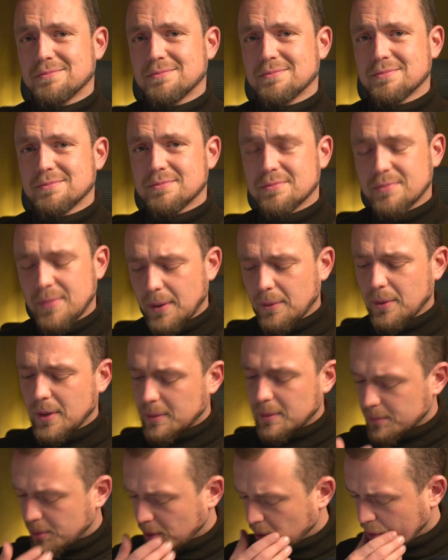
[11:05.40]
Very
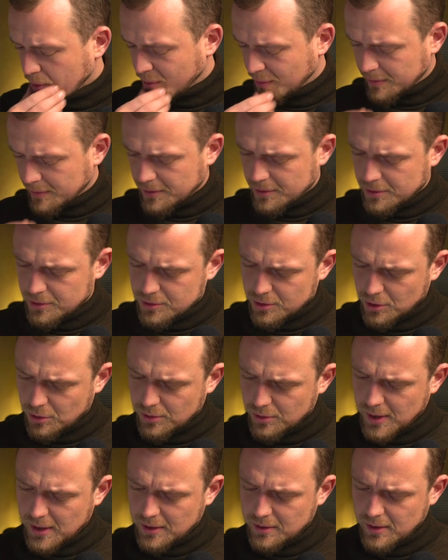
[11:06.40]
important. So
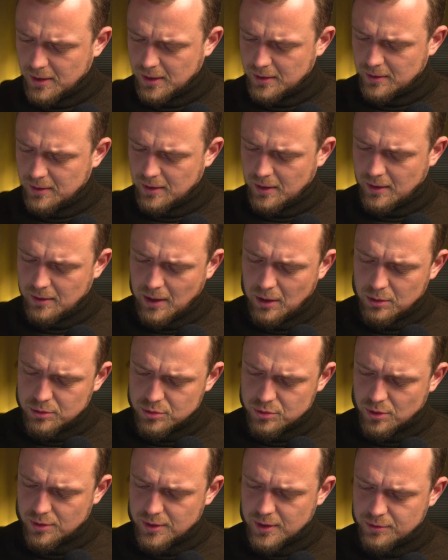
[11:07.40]
that, and I'll
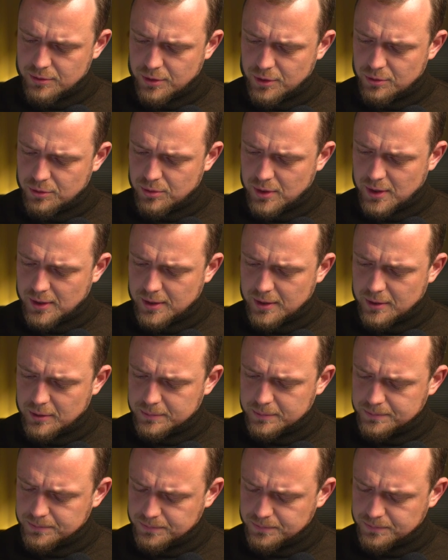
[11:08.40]
draw that for you right now.